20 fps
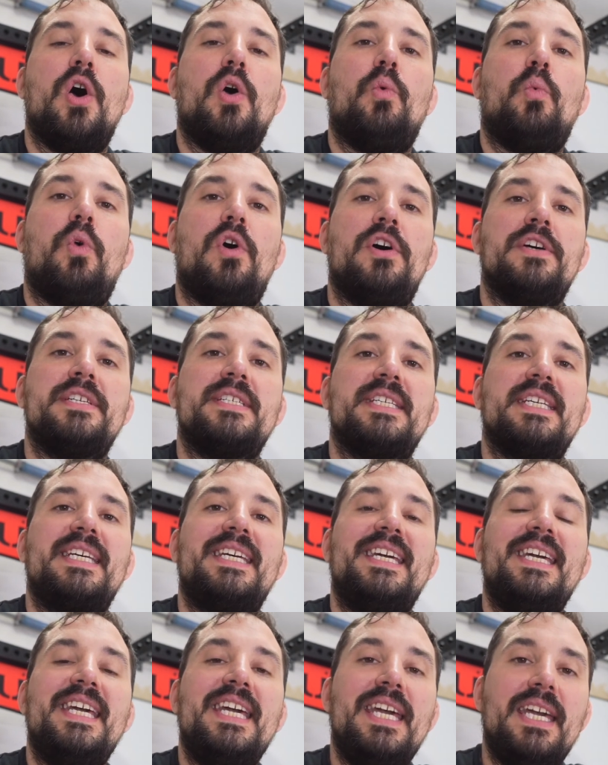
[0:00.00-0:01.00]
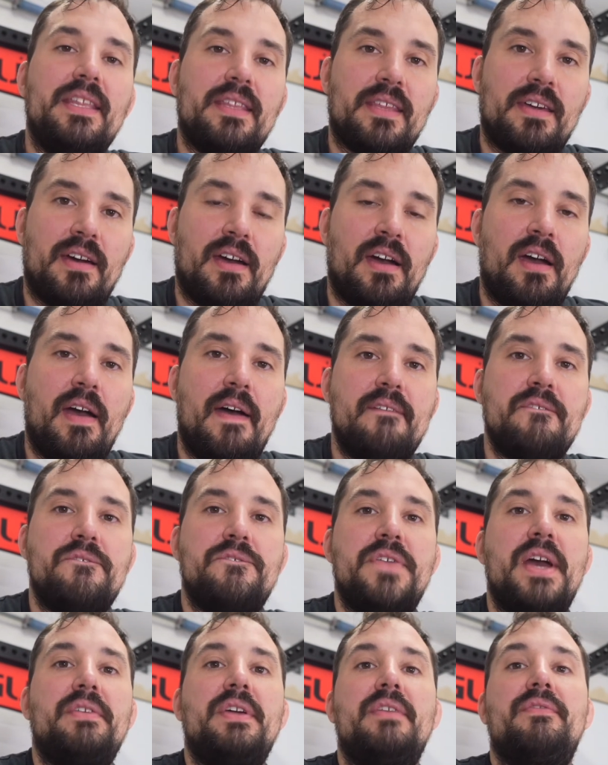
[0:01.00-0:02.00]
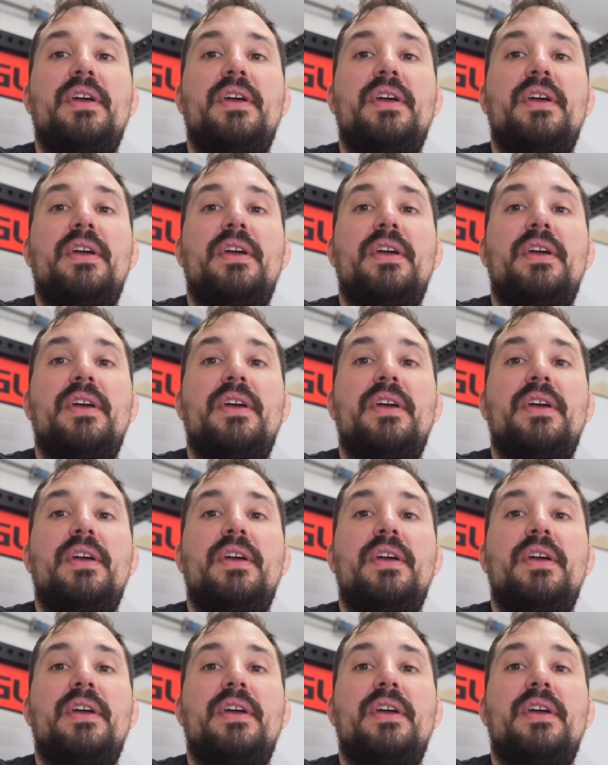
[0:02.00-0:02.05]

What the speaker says: was either very,